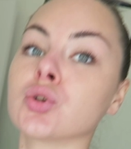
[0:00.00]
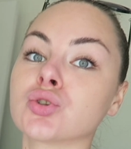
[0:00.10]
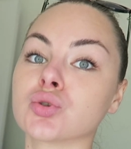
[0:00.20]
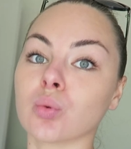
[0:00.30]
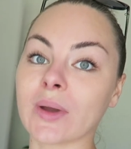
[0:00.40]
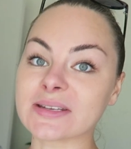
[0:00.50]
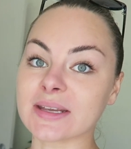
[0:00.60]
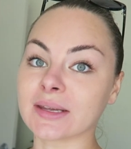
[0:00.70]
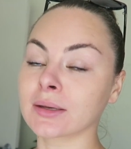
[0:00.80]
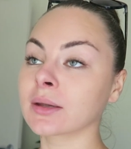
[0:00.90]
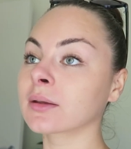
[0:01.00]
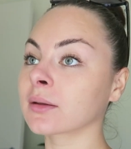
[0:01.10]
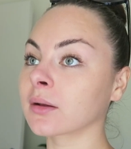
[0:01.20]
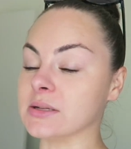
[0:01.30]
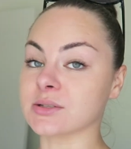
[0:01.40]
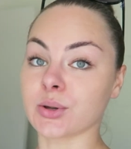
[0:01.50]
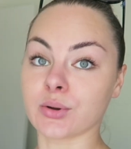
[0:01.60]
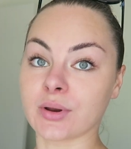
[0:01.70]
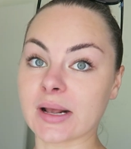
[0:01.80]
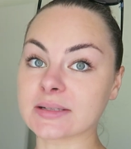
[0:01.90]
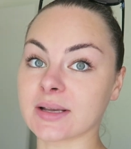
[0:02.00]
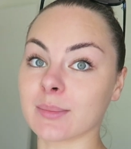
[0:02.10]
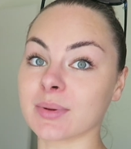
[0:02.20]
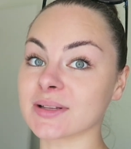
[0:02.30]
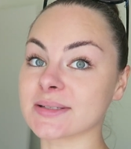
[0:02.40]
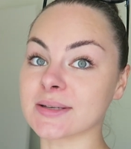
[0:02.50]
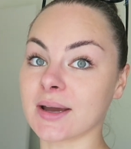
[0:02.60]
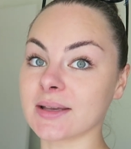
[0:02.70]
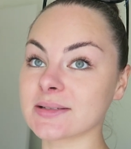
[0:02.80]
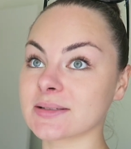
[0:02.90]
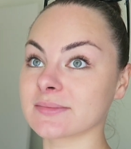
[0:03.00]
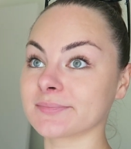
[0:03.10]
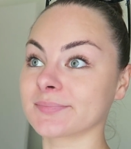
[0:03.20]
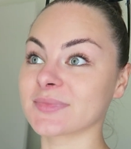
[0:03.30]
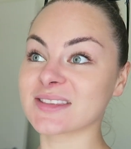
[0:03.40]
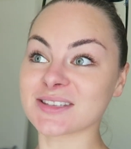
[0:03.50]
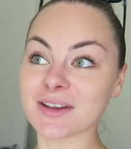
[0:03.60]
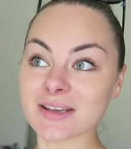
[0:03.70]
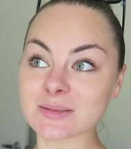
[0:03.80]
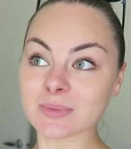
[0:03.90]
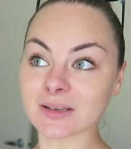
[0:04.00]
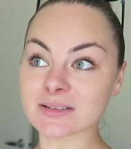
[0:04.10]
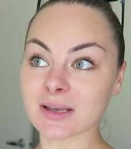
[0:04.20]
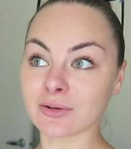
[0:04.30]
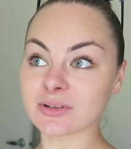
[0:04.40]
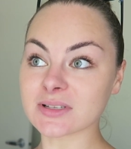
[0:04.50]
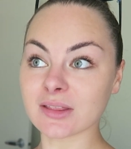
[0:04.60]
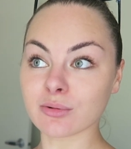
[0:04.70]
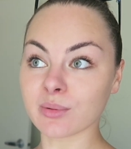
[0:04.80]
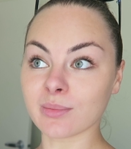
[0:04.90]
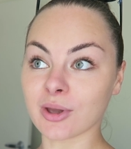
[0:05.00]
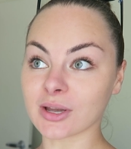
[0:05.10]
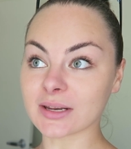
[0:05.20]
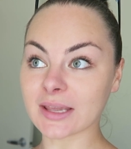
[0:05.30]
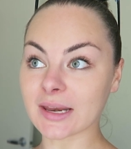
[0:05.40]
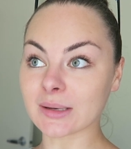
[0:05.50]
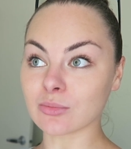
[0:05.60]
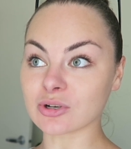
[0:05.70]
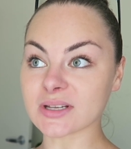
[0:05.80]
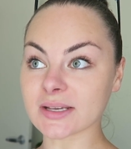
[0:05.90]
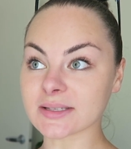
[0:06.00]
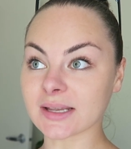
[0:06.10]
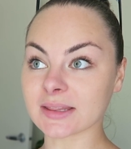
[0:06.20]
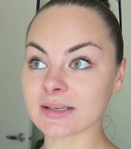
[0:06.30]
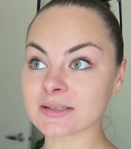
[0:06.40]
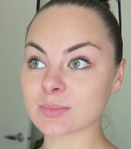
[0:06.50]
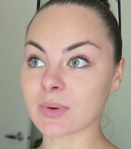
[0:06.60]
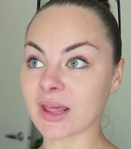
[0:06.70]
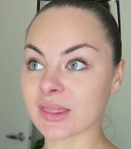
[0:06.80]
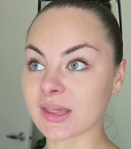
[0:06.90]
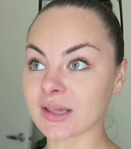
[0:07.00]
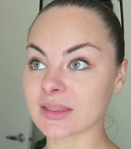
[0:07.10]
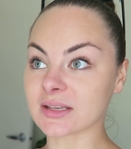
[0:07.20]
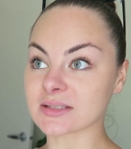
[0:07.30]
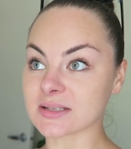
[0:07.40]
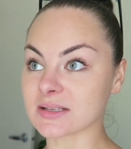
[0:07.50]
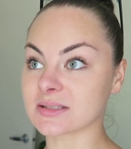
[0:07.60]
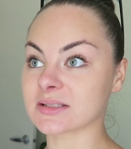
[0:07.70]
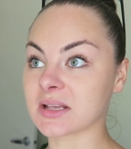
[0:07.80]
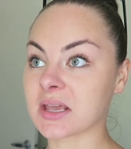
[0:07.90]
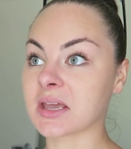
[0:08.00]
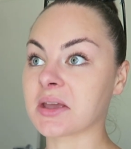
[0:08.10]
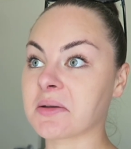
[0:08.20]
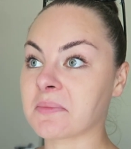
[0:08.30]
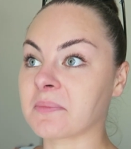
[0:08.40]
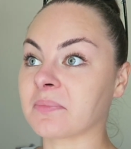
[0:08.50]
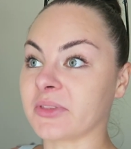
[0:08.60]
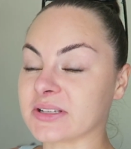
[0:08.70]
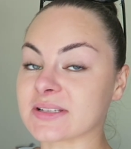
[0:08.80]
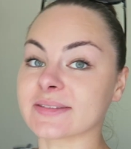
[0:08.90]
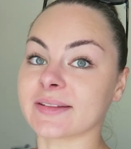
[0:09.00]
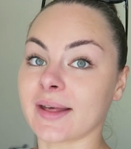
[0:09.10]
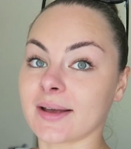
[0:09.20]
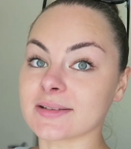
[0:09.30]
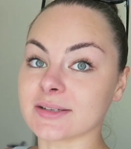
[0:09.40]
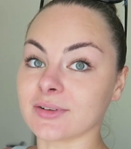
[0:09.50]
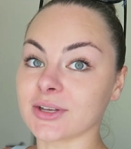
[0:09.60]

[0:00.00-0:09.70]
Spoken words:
sweating. It's so hot outside, but it's nice. It's nice because I honestly thought we weren't going to get any more days like this, but I think this is the last of